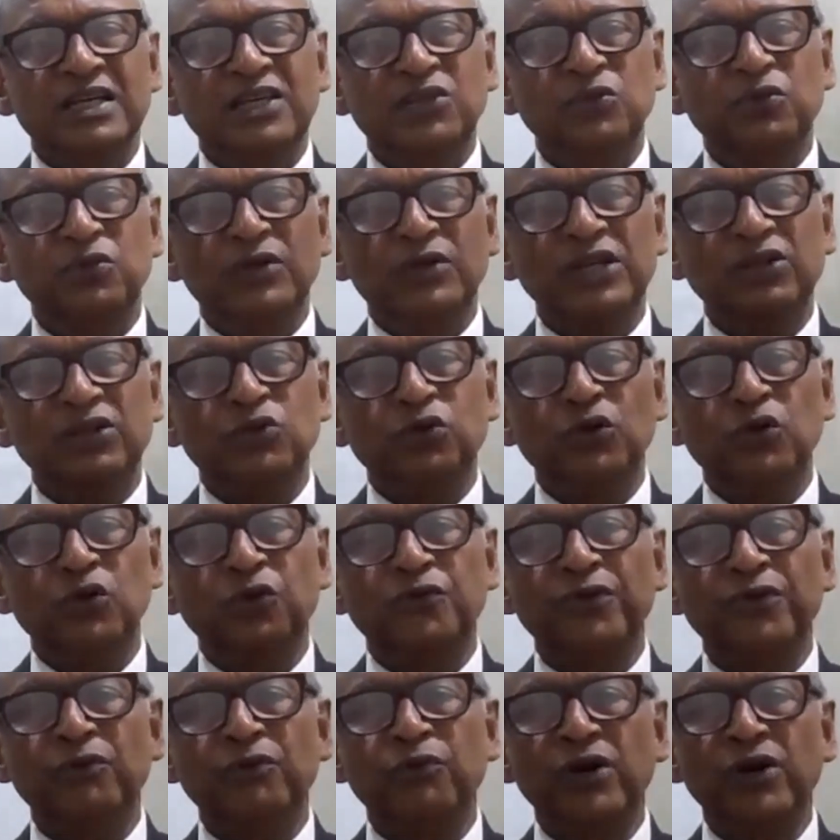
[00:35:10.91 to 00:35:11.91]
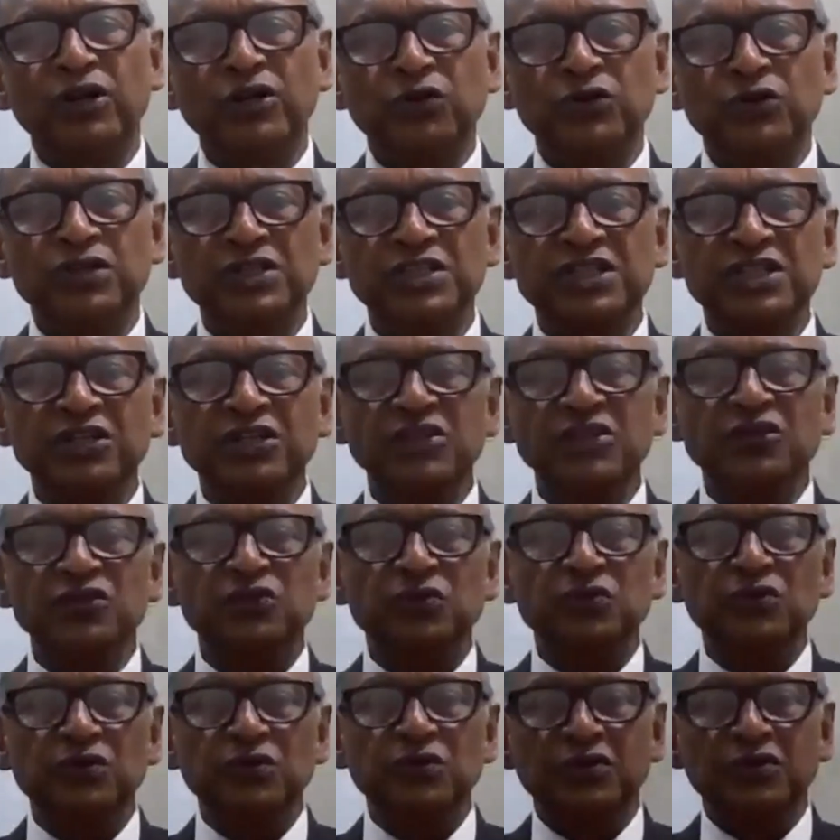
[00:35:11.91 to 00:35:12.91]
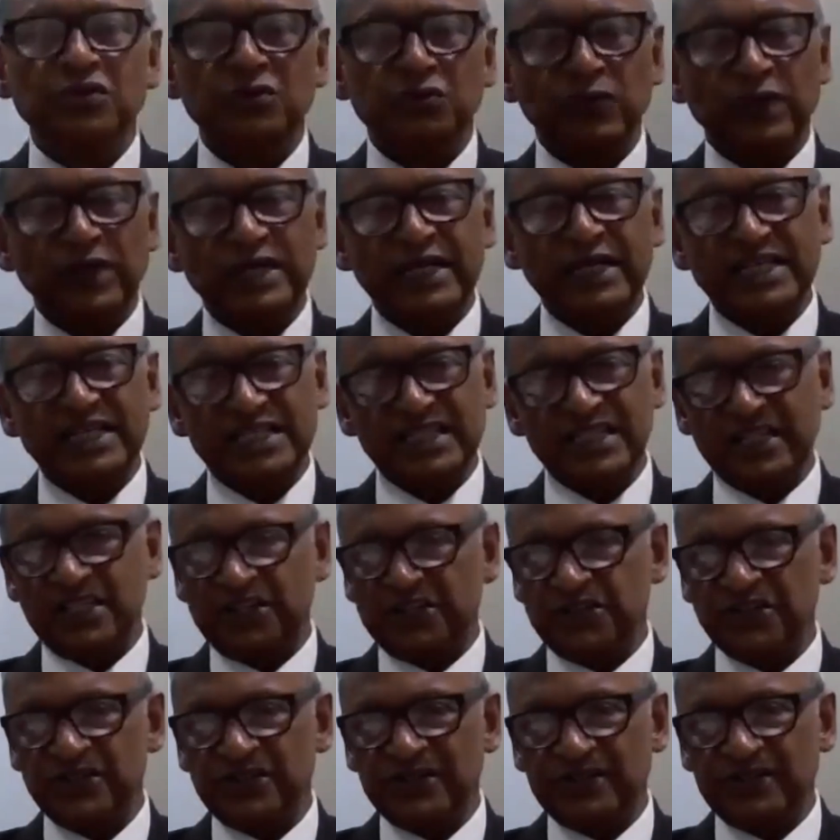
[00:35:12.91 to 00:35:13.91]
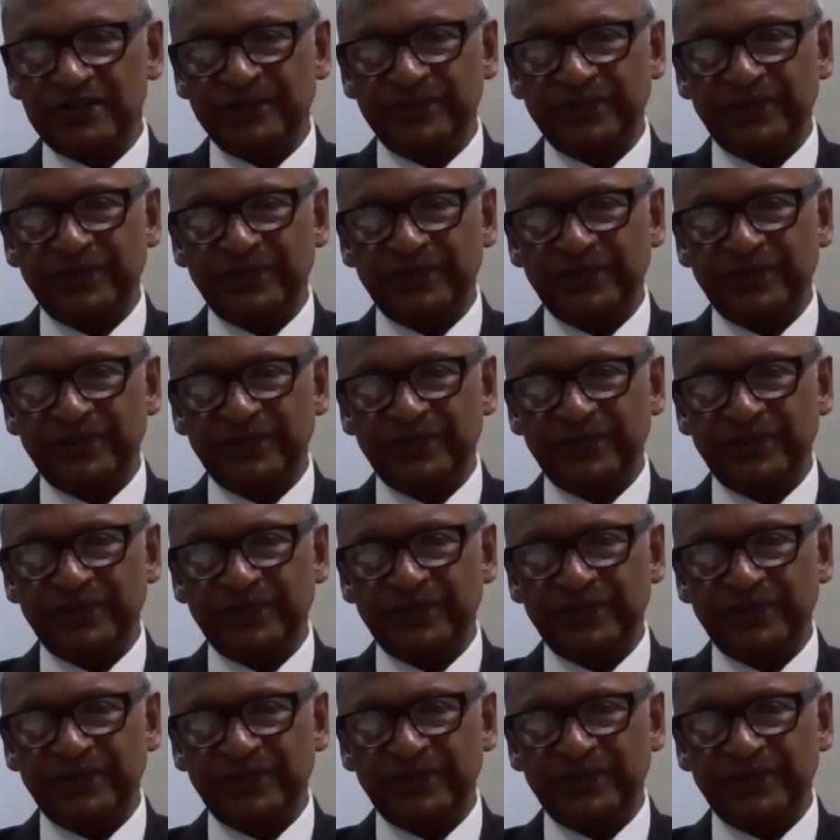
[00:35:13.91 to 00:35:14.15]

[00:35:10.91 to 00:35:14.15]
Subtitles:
you can go from one origin to one destination.